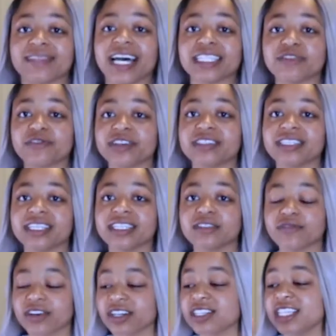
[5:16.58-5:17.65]
that's first things
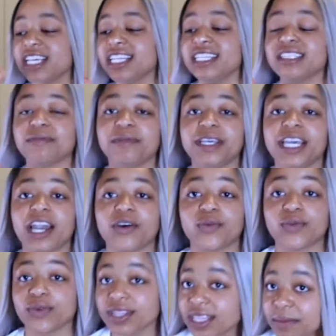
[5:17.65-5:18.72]
first. It needs to be a
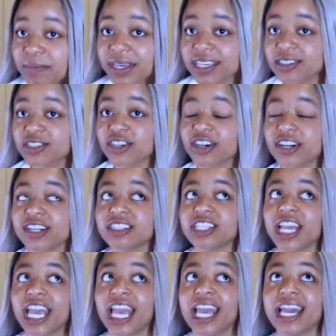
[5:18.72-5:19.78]
really big church,
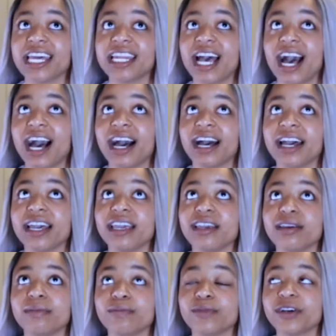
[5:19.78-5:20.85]
and
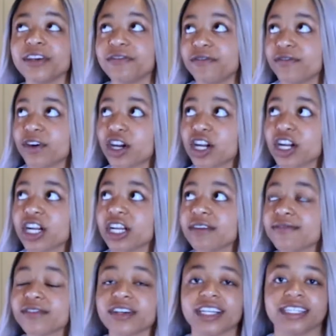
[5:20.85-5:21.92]
I prefer
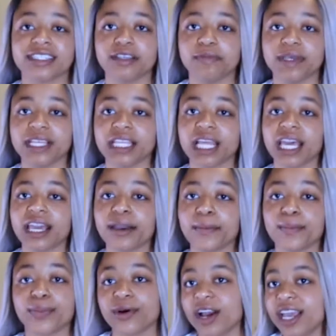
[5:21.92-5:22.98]
for it to be
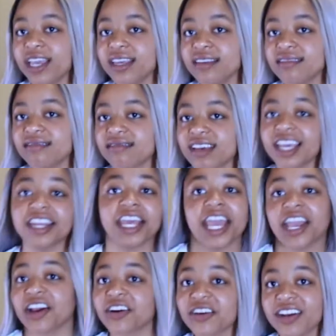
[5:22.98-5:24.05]
like bright and
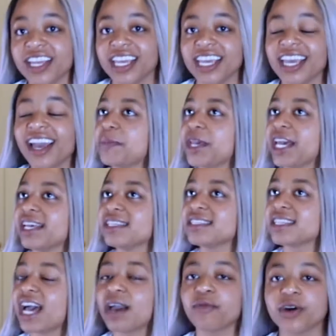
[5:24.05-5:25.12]
airy
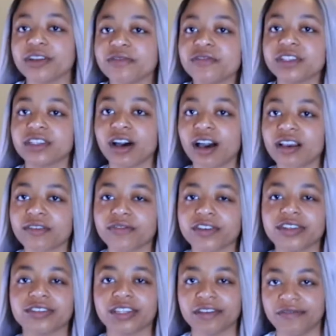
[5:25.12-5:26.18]
because I want
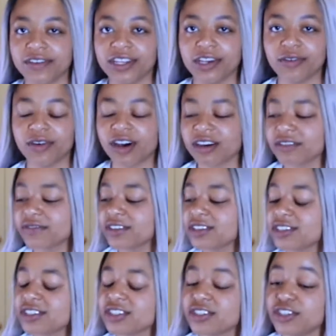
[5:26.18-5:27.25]
photographers and
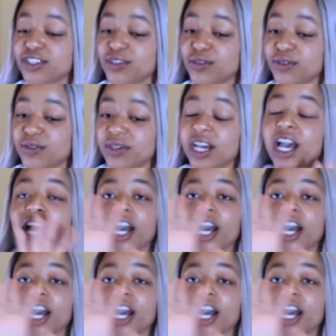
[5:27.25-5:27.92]
videographers to,